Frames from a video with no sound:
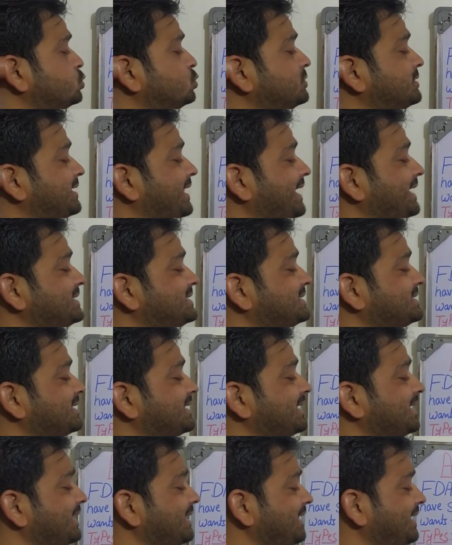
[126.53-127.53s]
to test
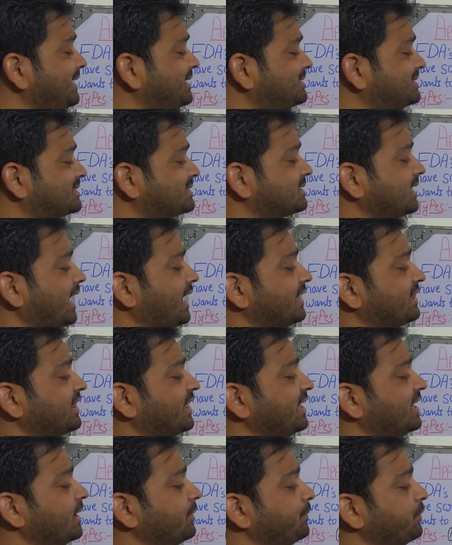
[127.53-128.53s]
its
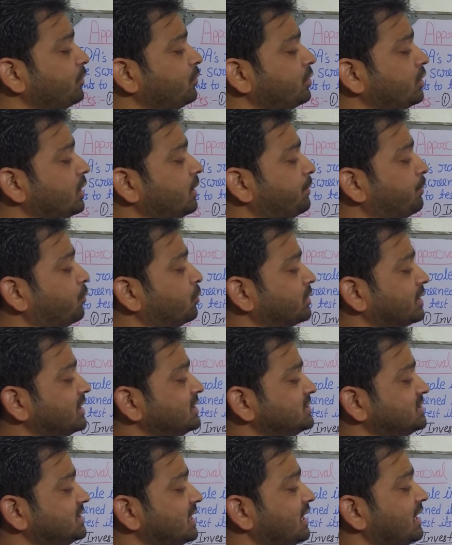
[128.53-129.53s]
therapeutic
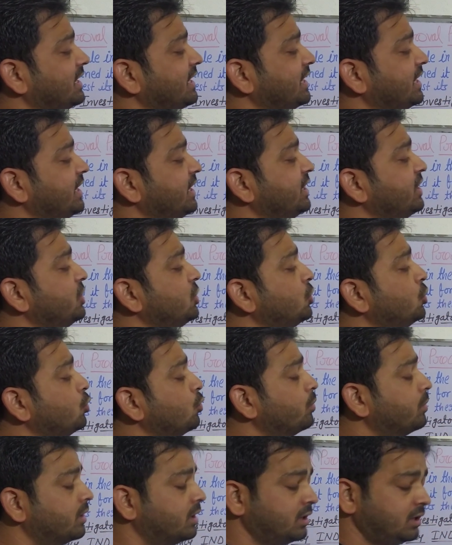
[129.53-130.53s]
potential in
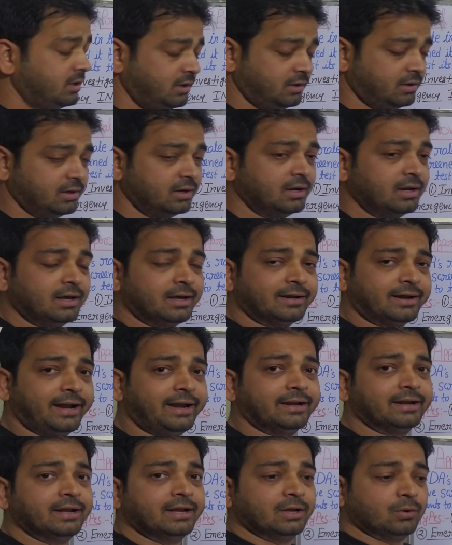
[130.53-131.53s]
human,
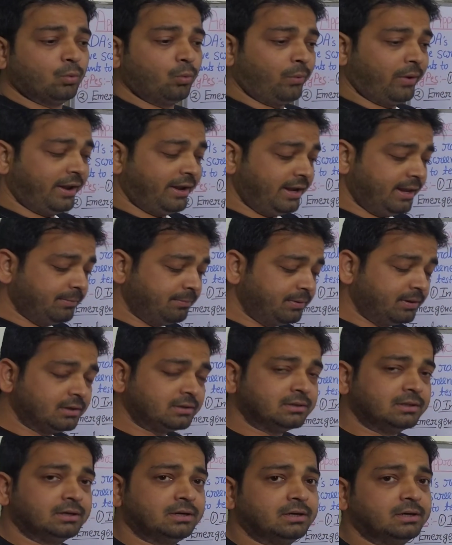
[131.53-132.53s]
right? Whenever
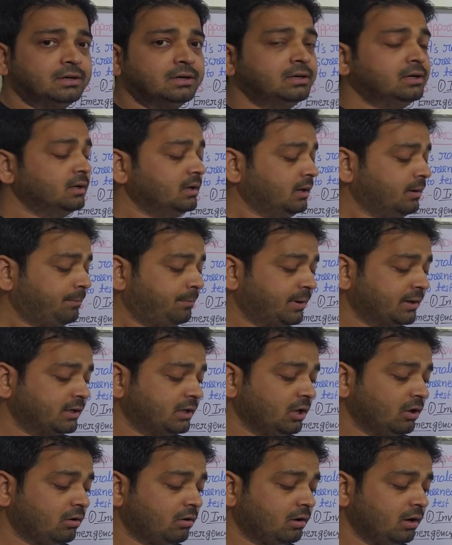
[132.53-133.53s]
the
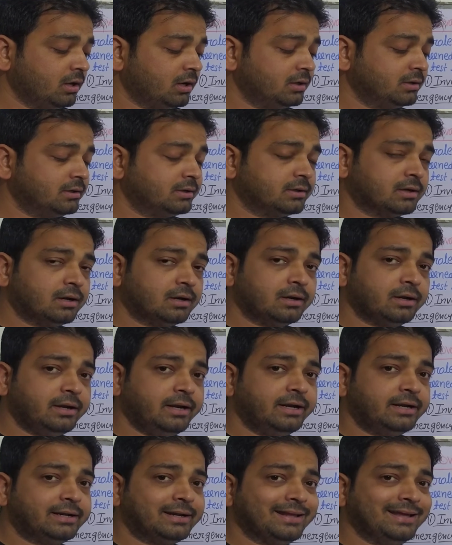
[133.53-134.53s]
particular drug
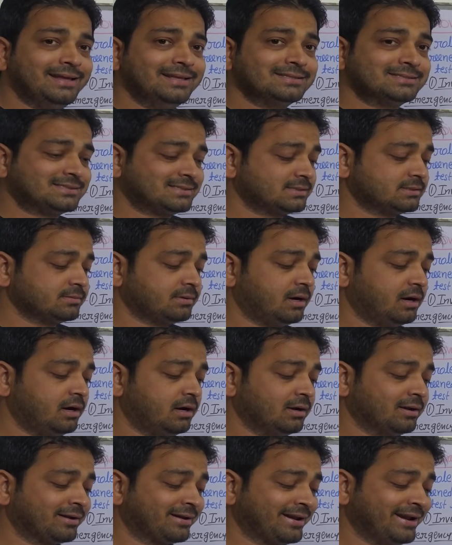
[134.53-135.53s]
it is
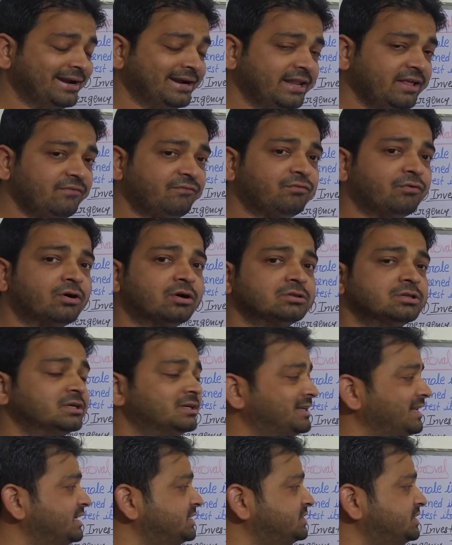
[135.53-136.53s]
ready for the
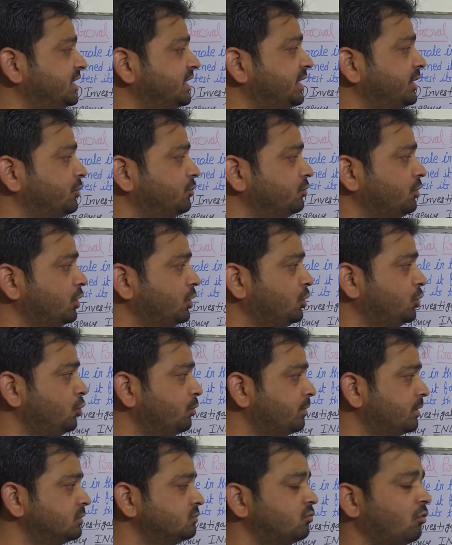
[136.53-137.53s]
testing into the
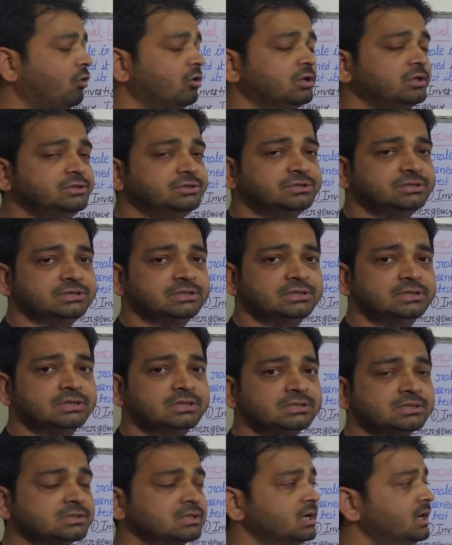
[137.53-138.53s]
human
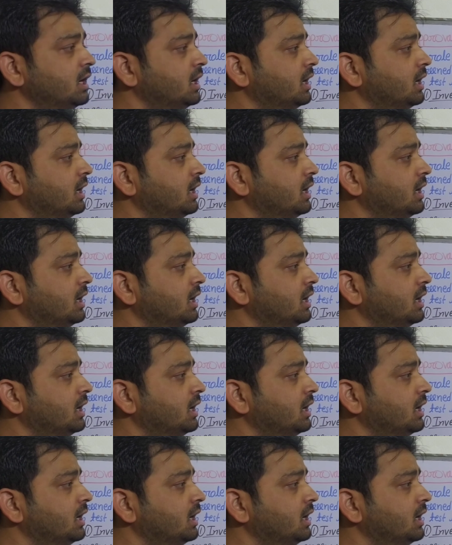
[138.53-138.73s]
volunteers,